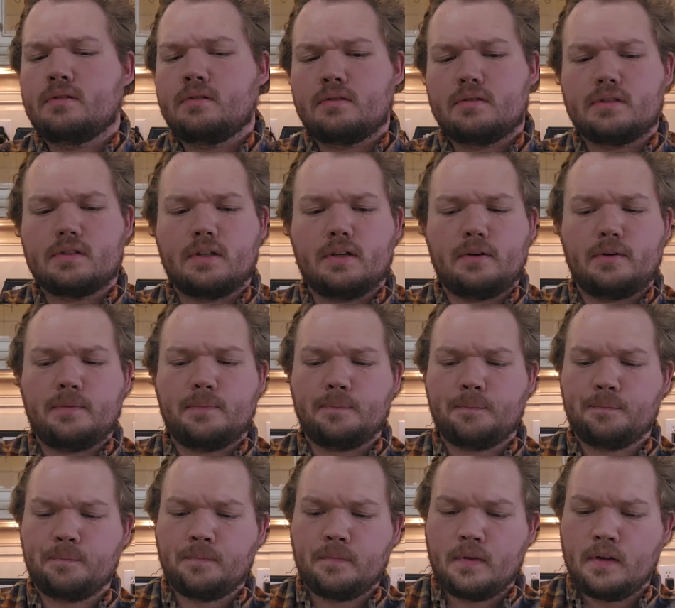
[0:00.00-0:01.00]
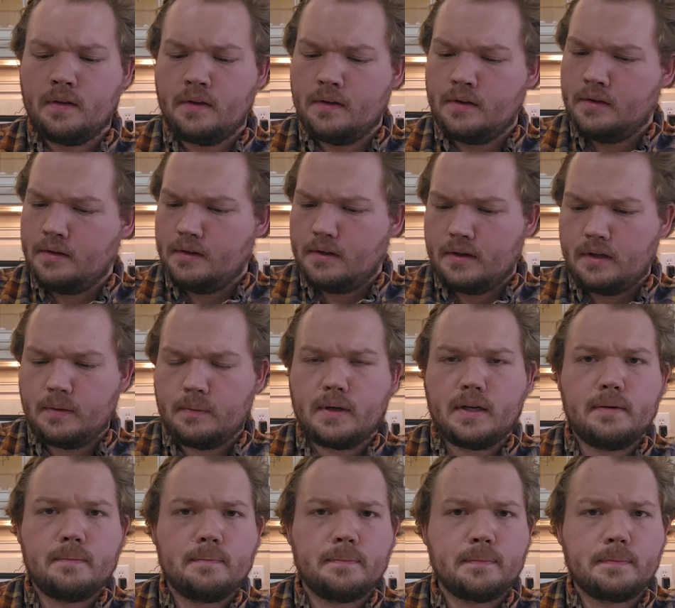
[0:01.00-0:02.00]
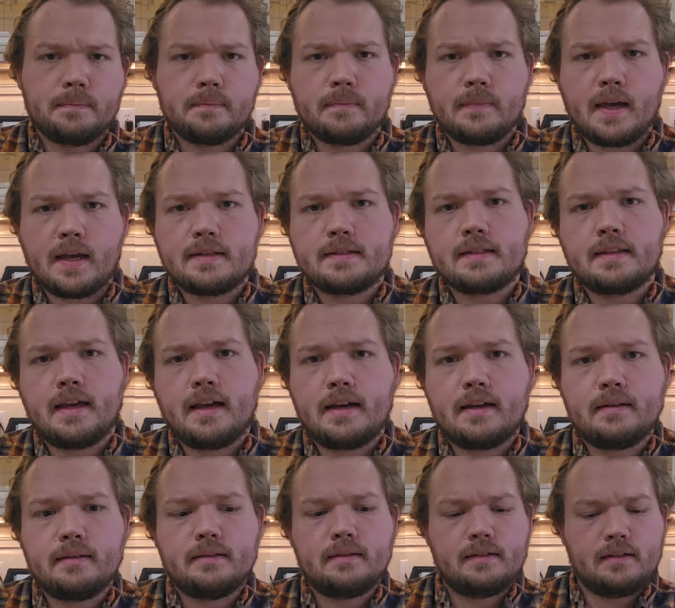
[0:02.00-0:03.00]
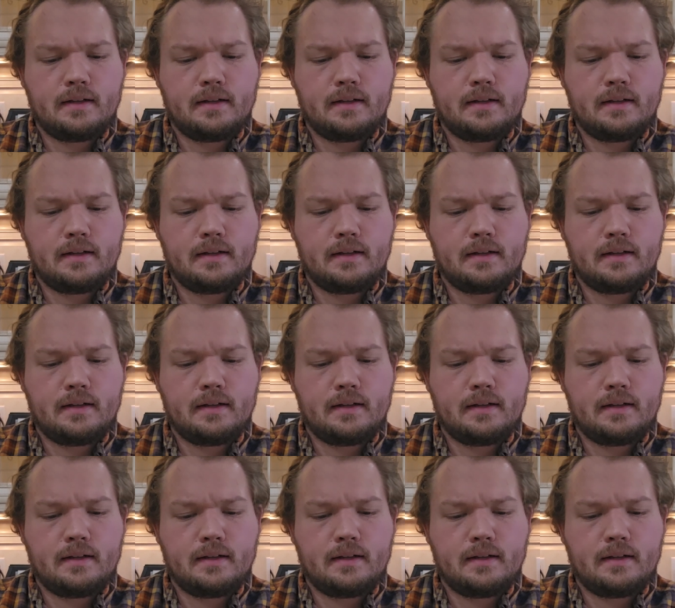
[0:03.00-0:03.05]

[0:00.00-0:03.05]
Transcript: So, anyway, that's that.